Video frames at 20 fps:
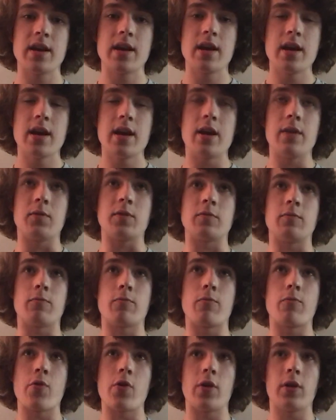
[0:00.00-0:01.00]
It was
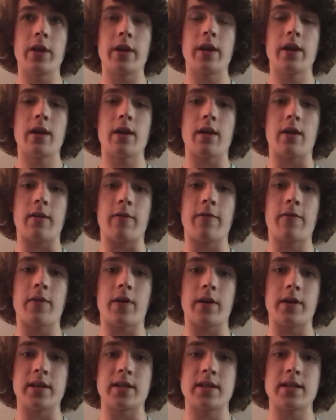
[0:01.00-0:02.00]
really a fun
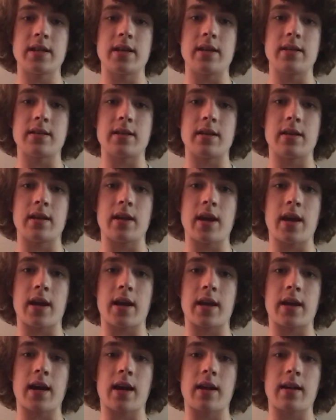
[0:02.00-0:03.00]
season, and I
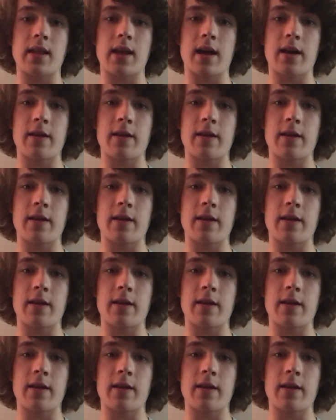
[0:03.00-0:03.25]
got a lot of